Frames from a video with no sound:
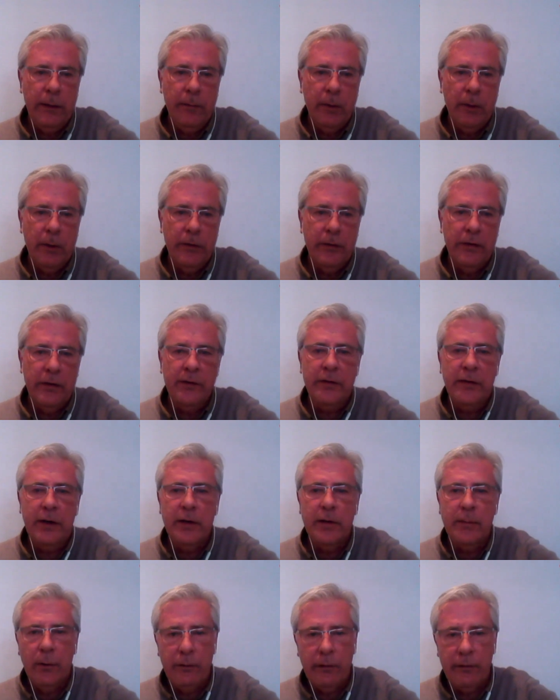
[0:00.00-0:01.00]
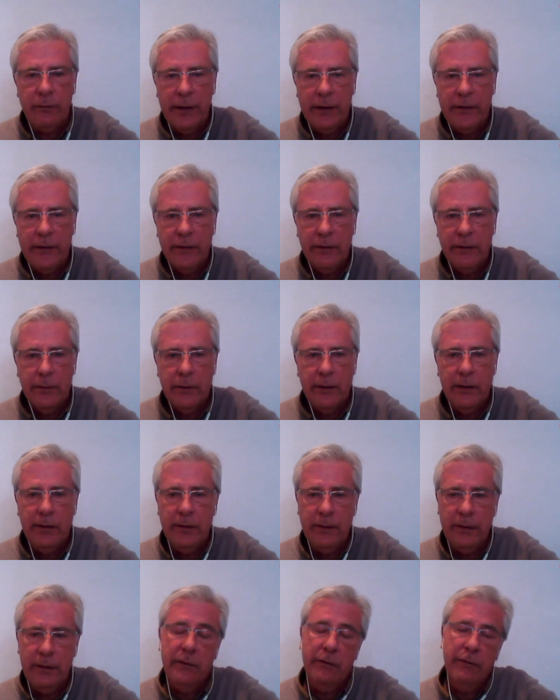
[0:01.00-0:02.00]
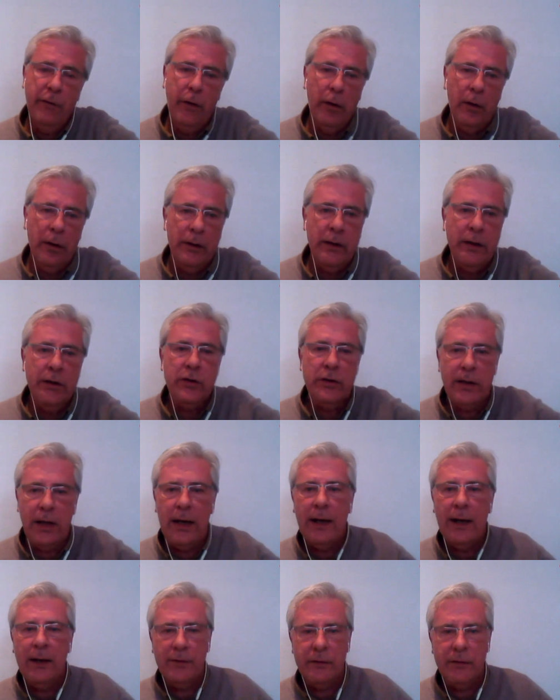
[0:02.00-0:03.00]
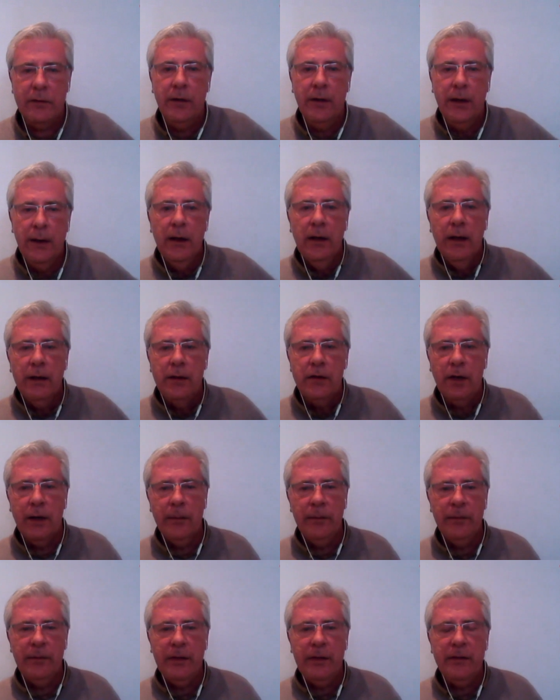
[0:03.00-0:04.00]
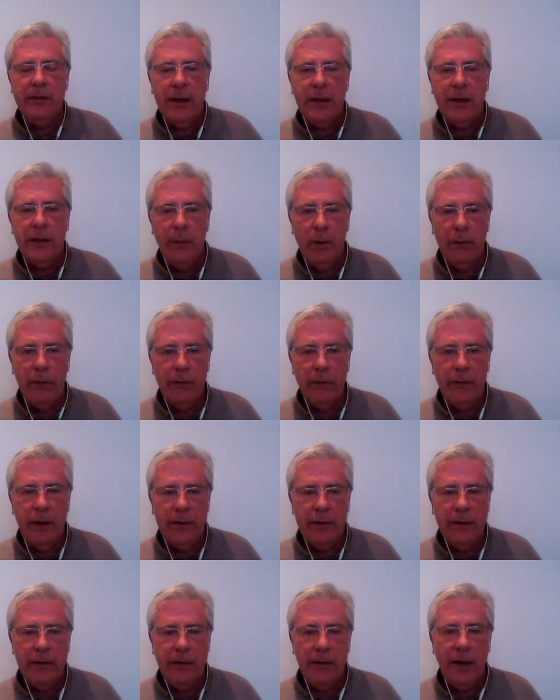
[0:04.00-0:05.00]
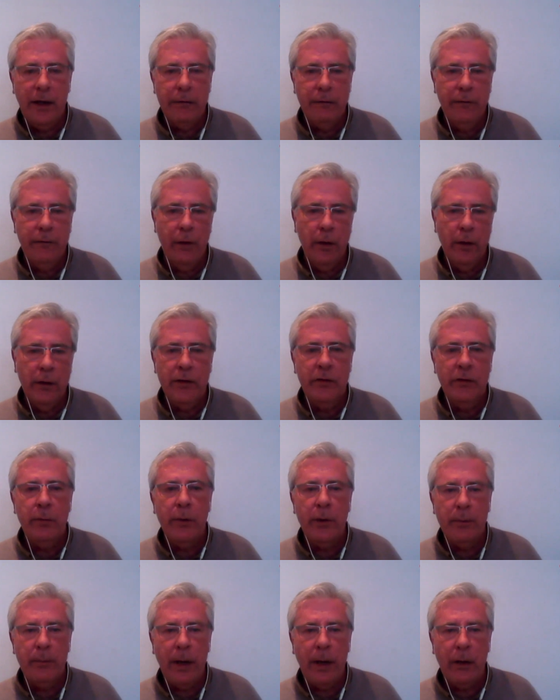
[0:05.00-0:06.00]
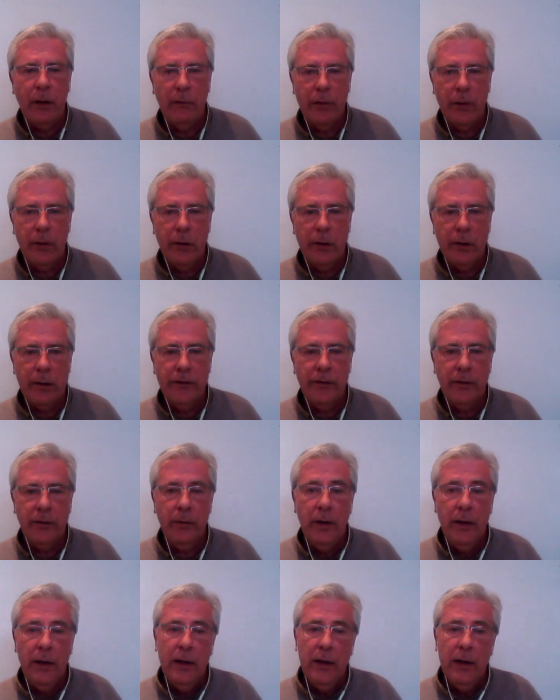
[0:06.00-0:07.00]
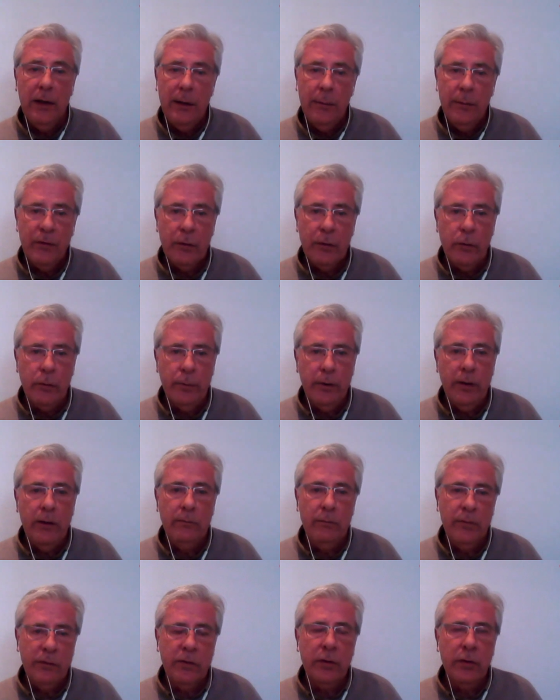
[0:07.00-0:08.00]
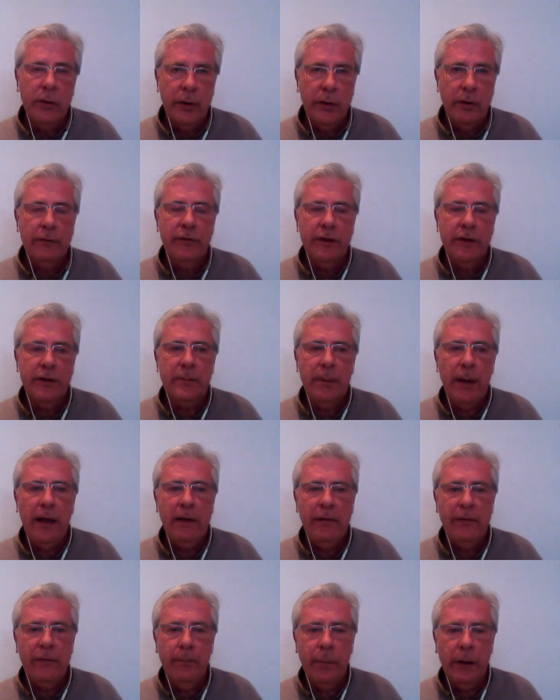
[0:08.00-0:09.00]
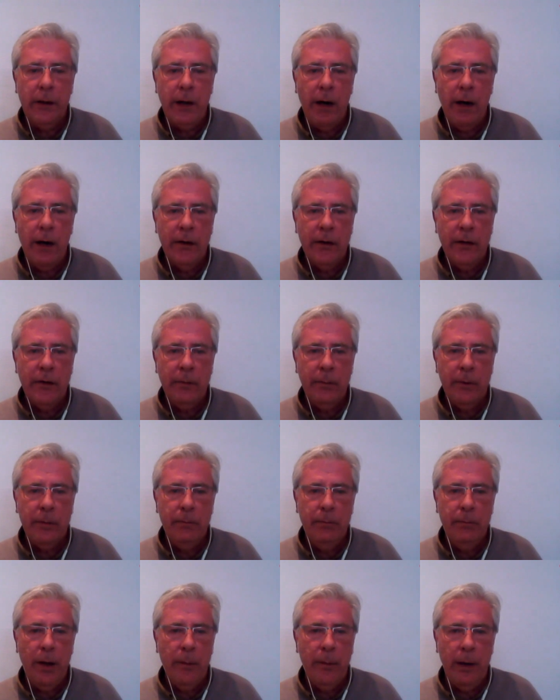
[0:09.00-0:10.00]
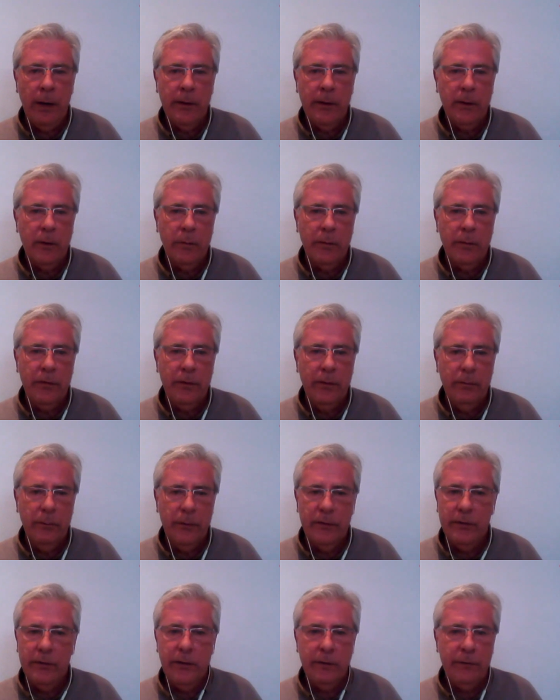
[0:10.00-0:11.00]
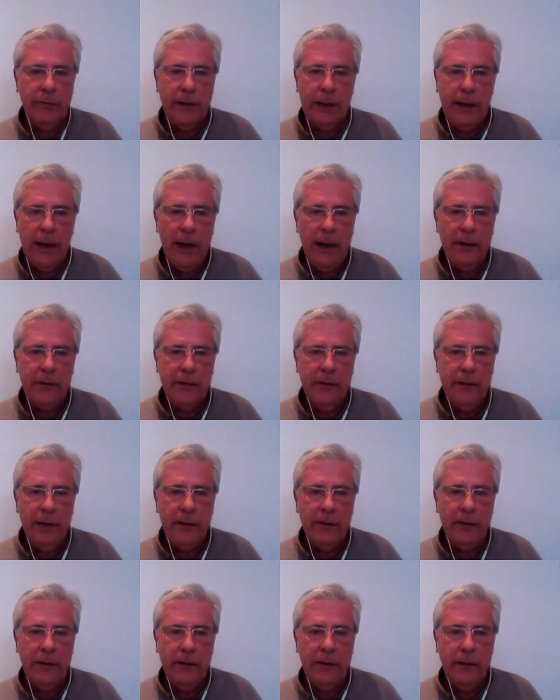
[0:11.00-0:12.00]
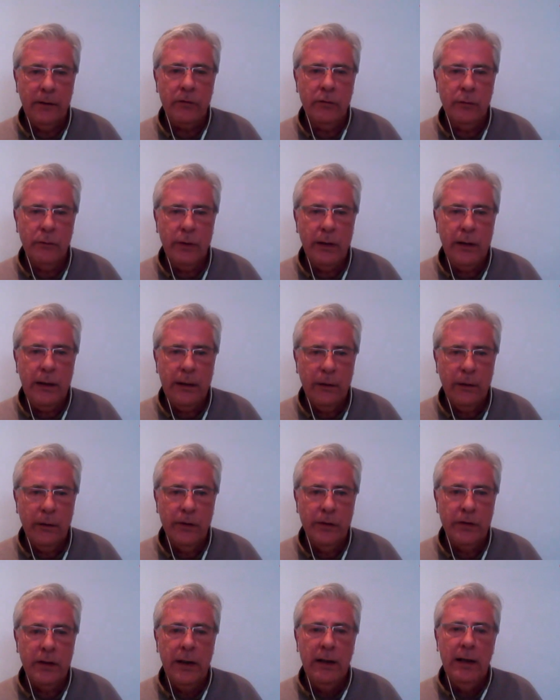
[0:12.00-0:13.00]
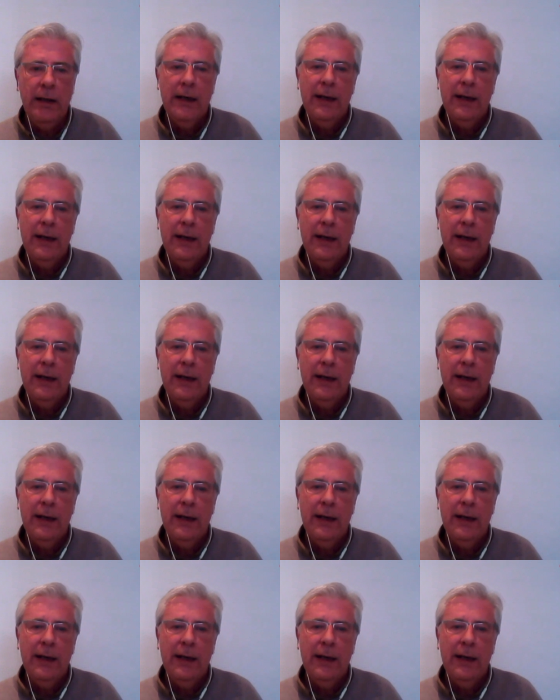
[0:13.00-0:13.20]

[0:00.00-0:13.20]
Willie Mullins has sent him over fences with. He's fallen each of the last times he's sent him over fences. He's had a fall and he's put him back over hurdles. So it was a good enough display from Bacardi's, but Bob Ollinger was different class in that. He looked really good.